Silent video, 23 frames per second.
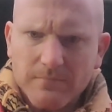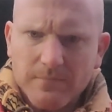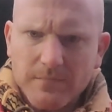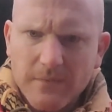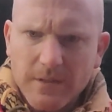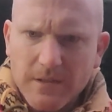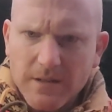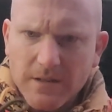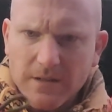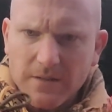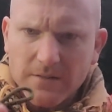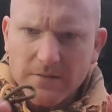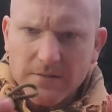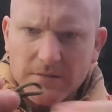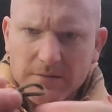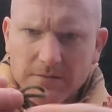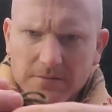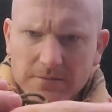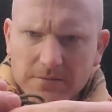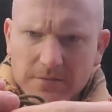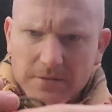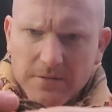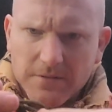Okay, so
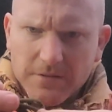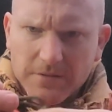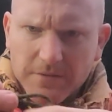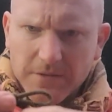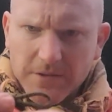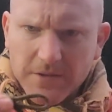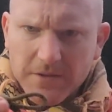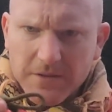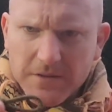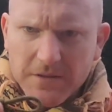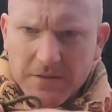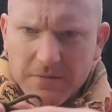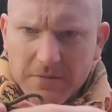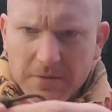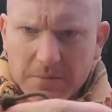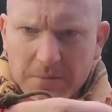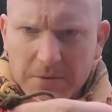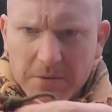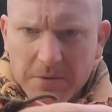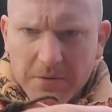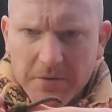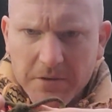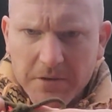I don't know if you can see what I'm
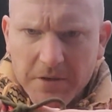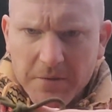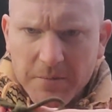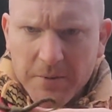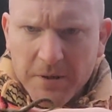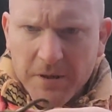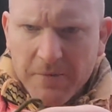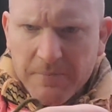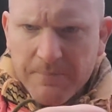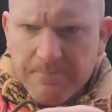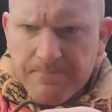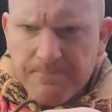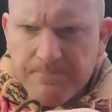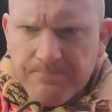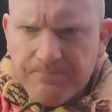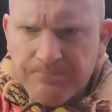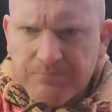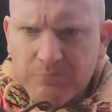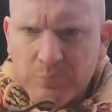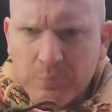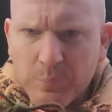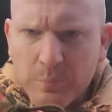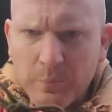doing here, but
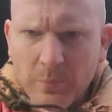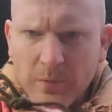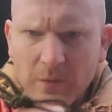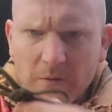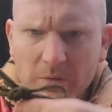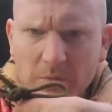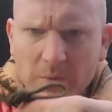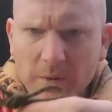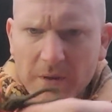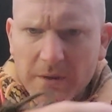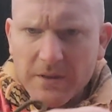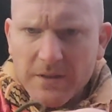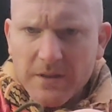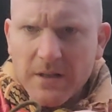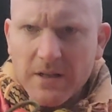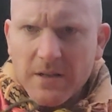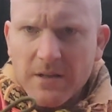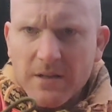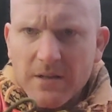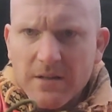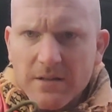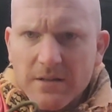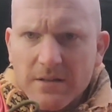one
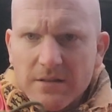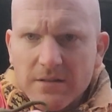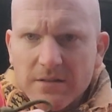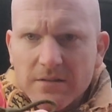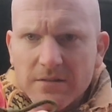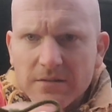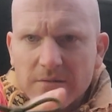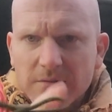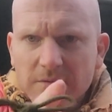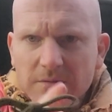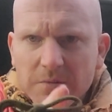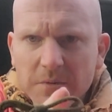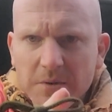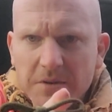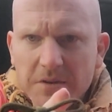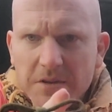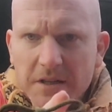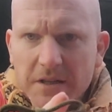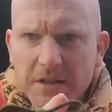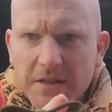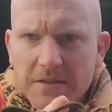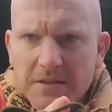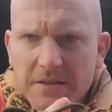
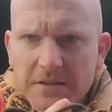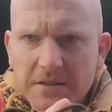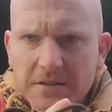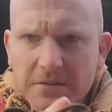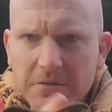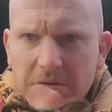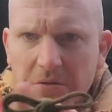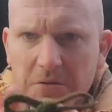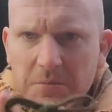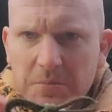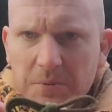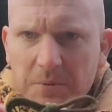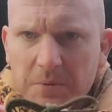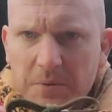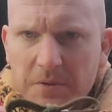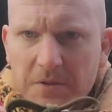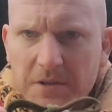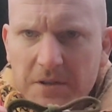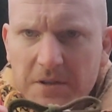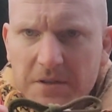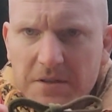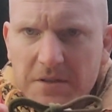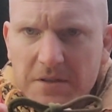side has a single loop, one
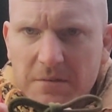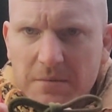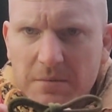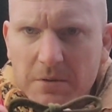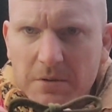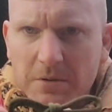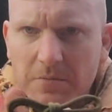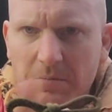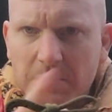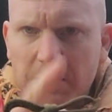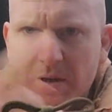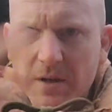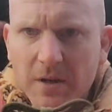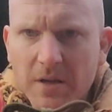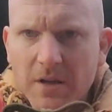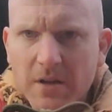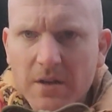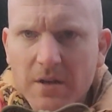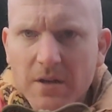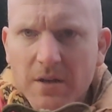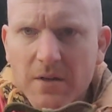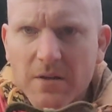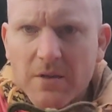side has a double loop.
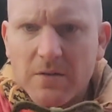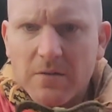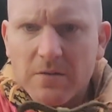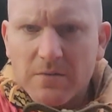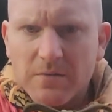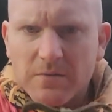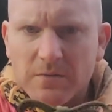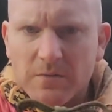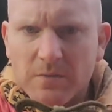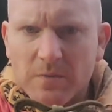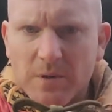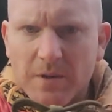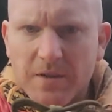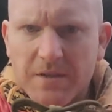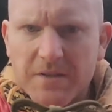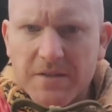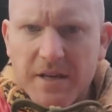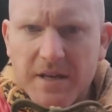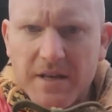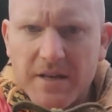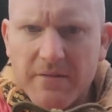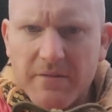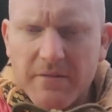One
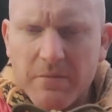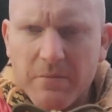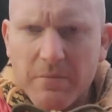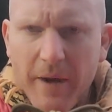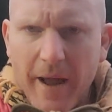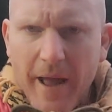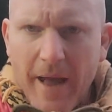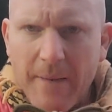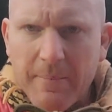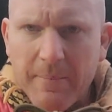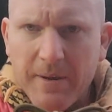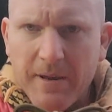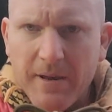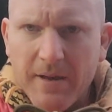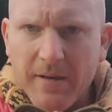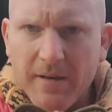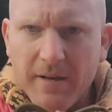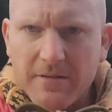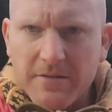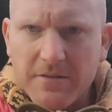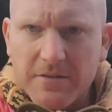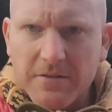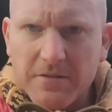side of the wrap
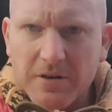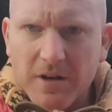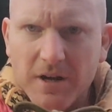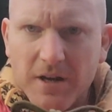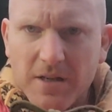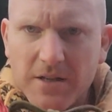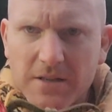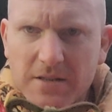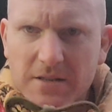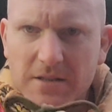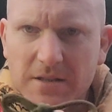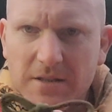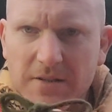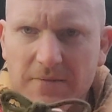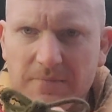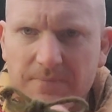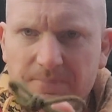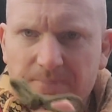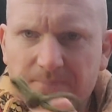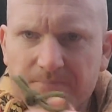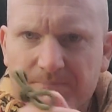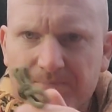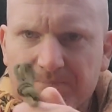has a cross,
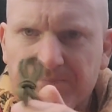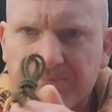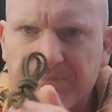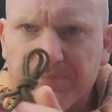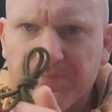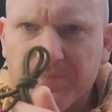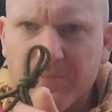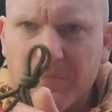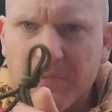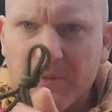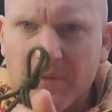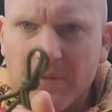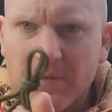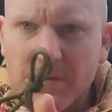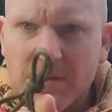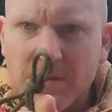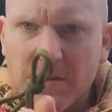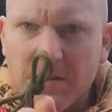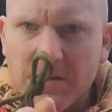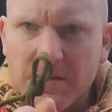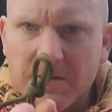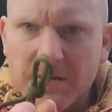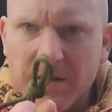the
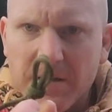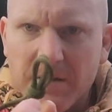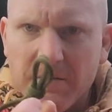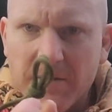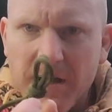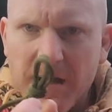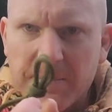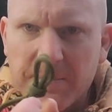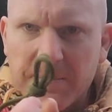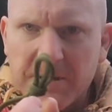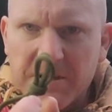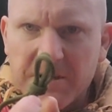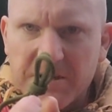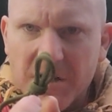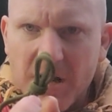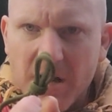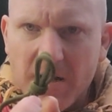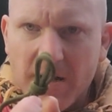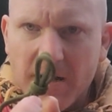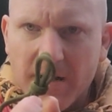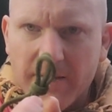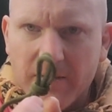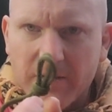other side of the wrap does
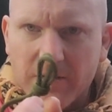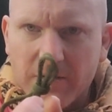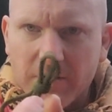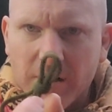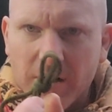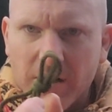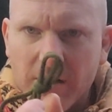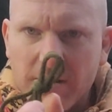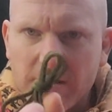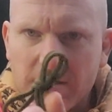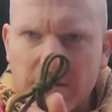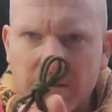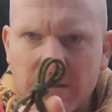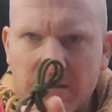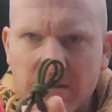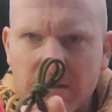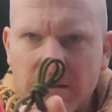not have a cross.